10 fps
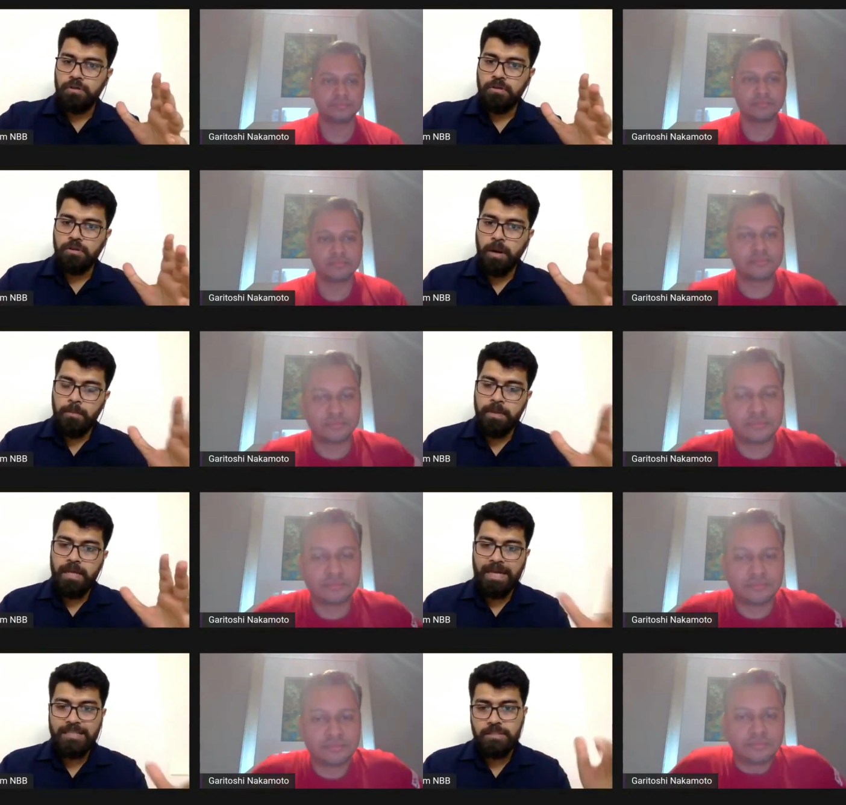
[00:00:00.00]
Speaker 1: the
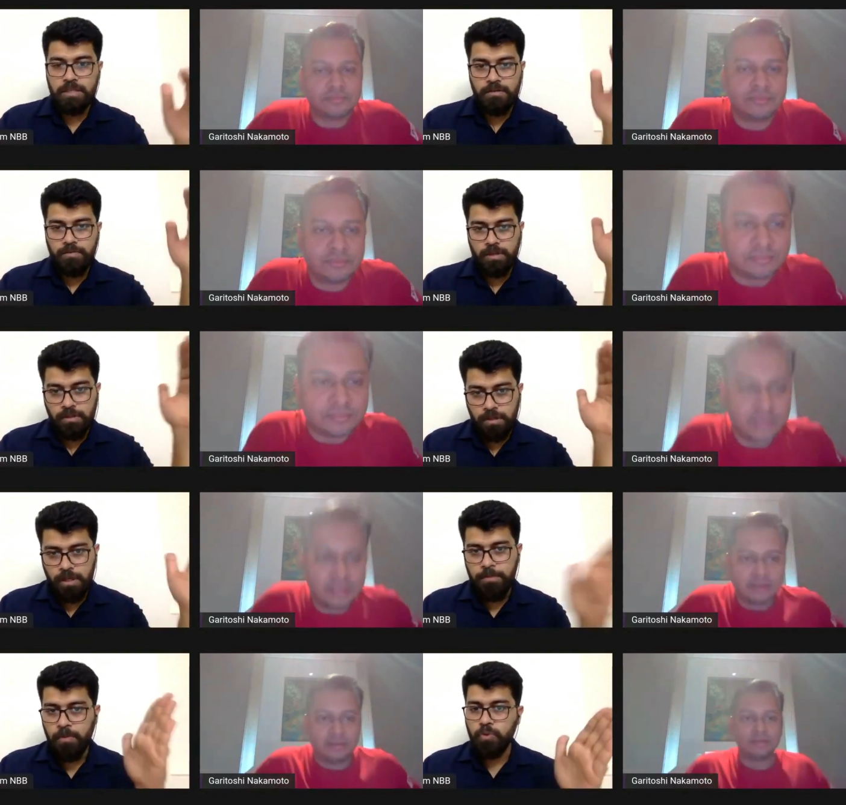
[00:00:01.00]
company has achieved in
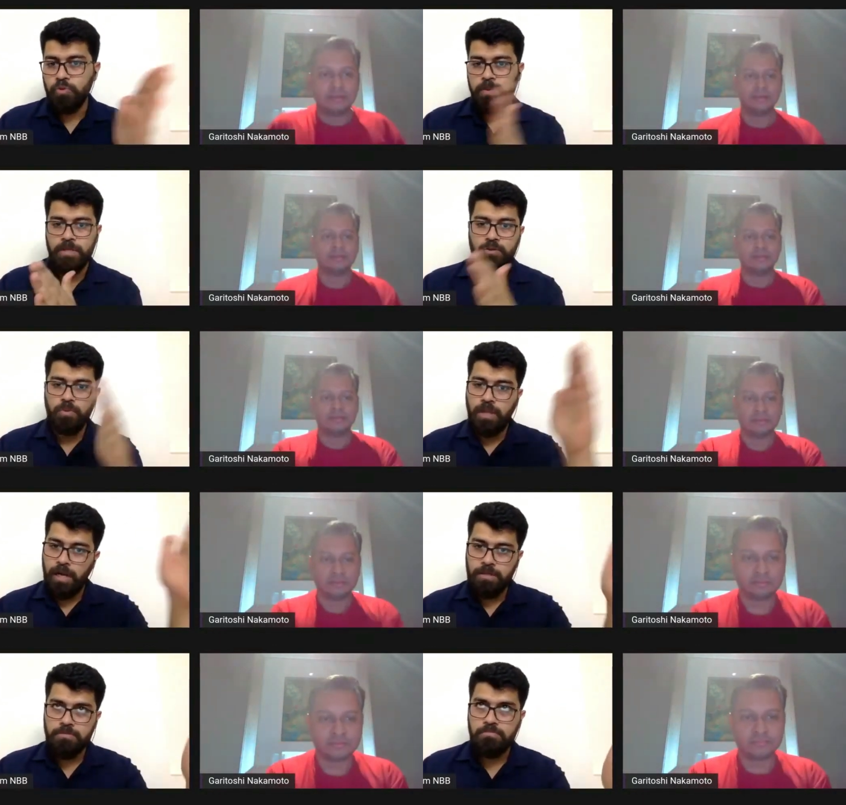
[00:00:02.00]
the crypto space
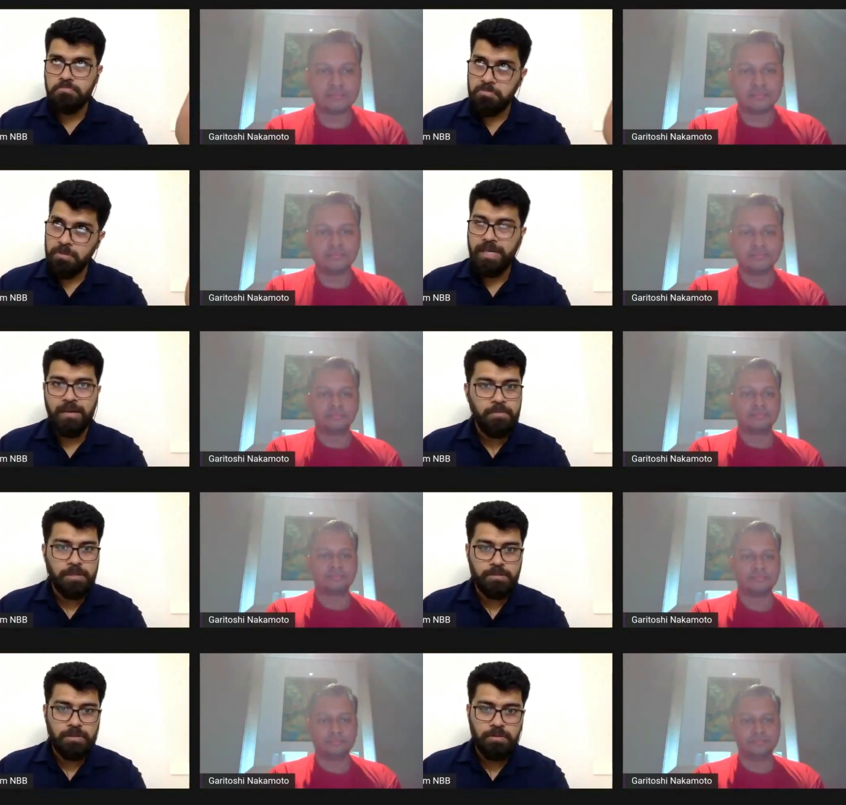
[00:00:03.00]
over the last
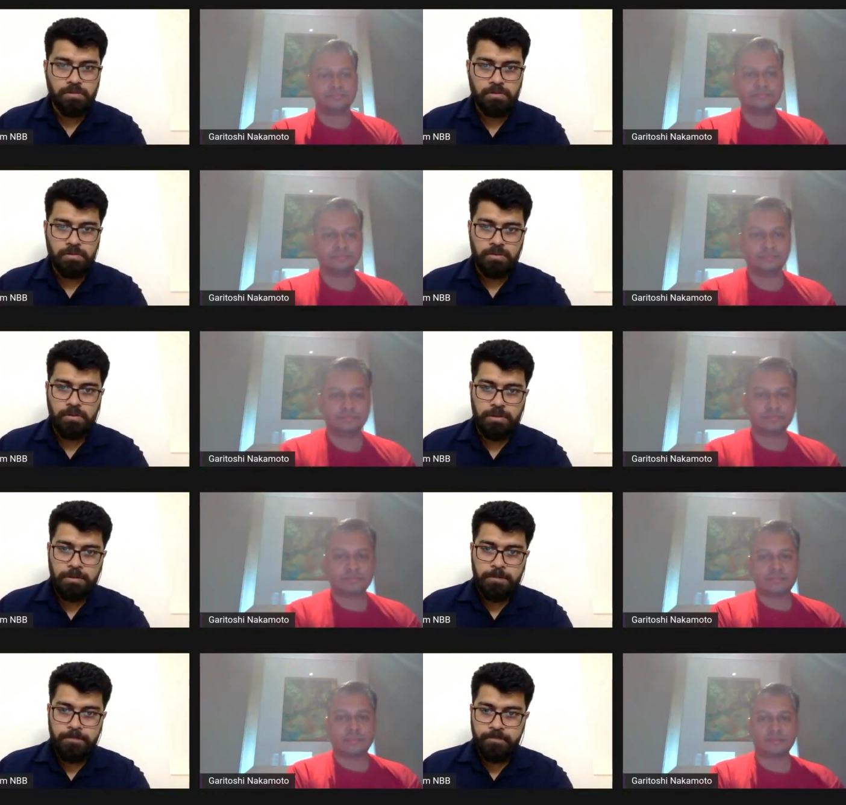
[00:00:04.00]
10 months now?
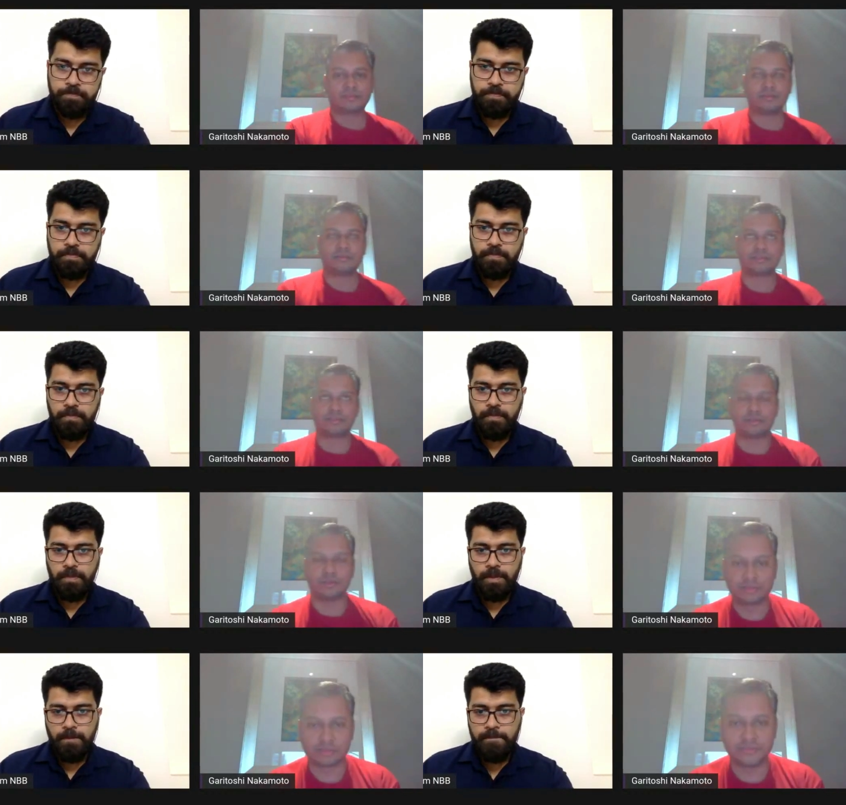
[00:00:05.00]

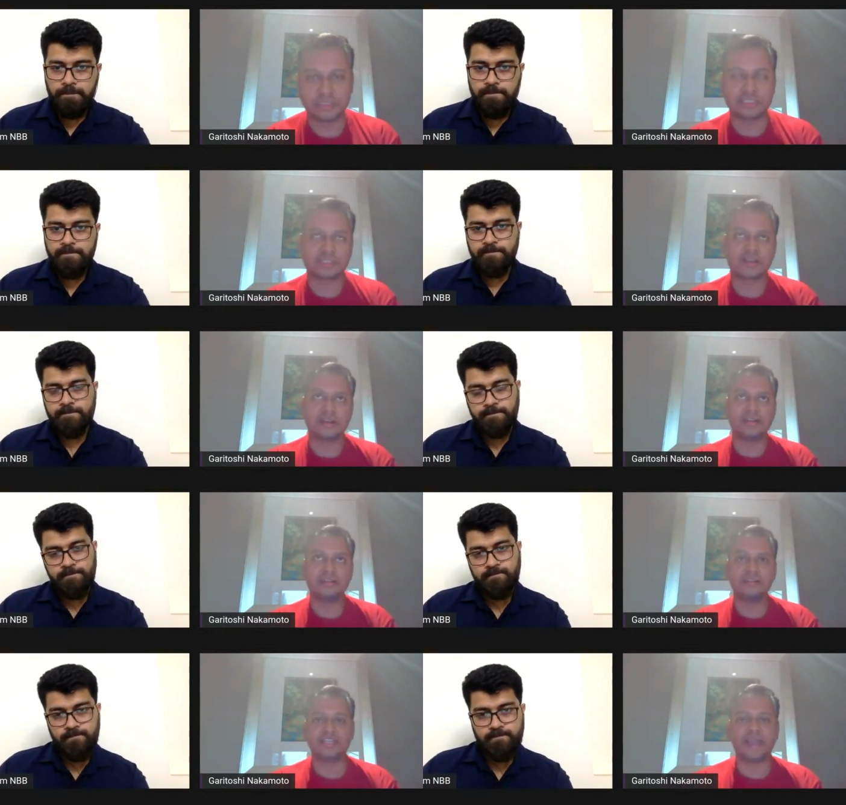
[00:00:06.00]
Speaker 2: Sure. So we, this
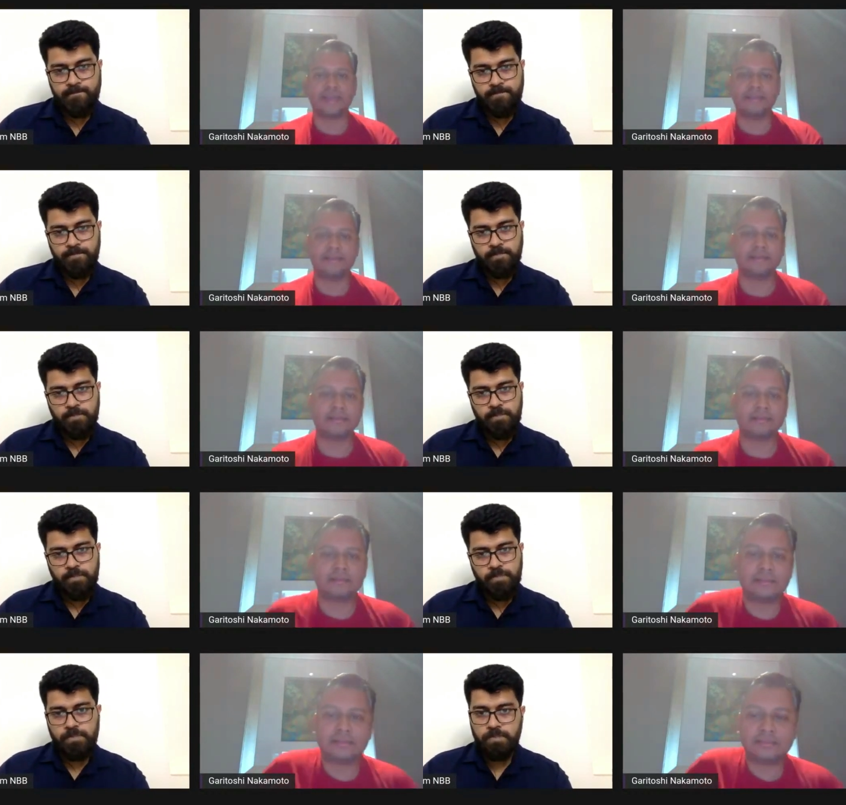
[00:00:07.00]
started in Jan
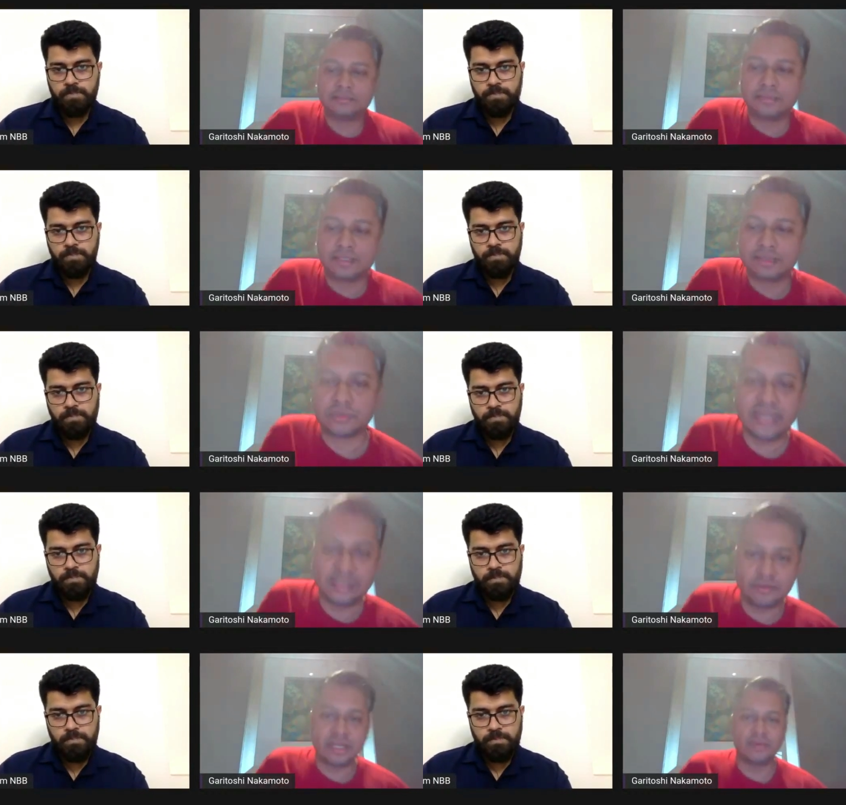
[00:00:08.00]
uh, uh,
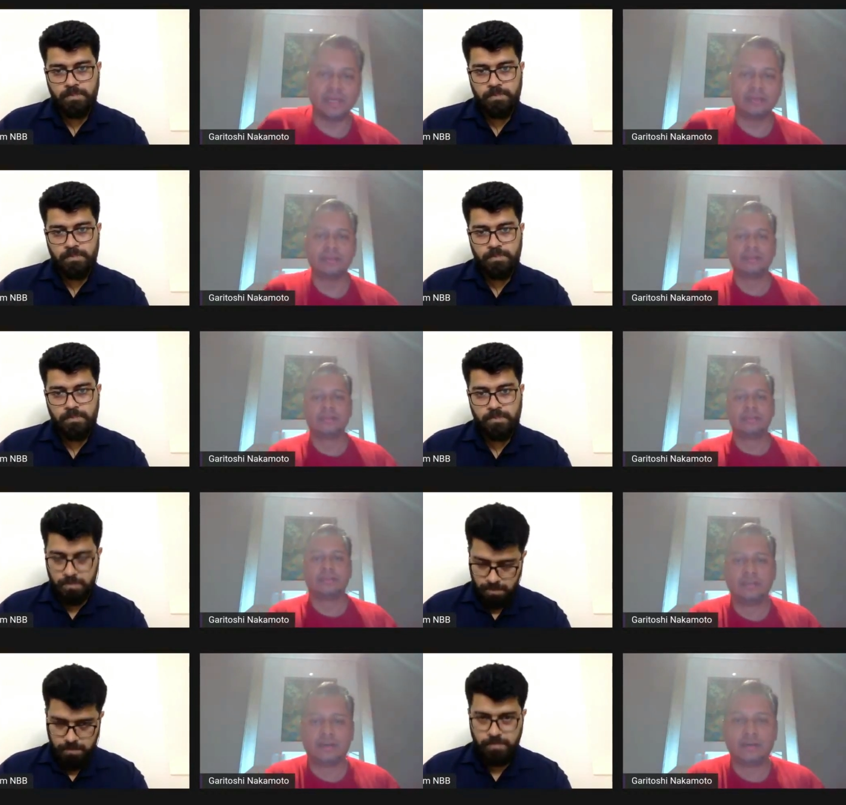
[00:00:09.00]
2021.
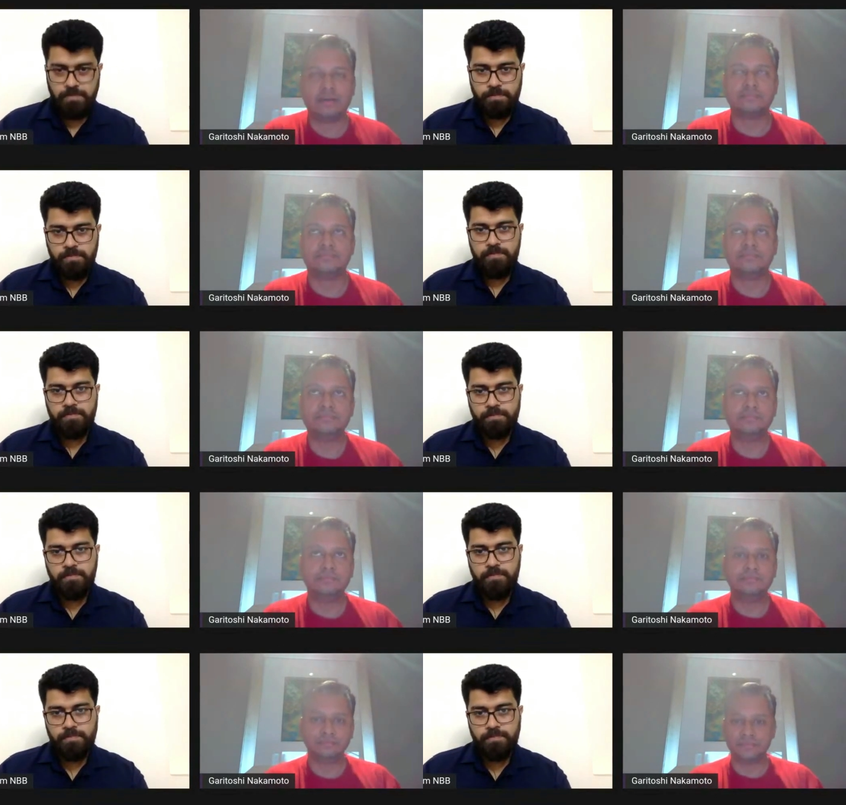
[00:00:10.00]
Um,
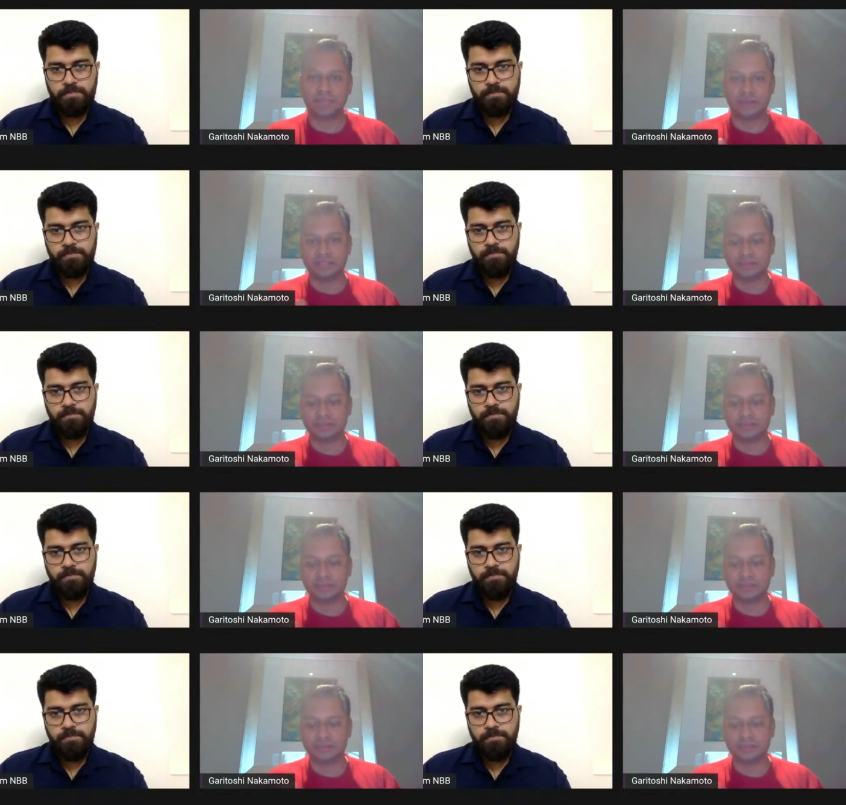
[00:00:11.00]
and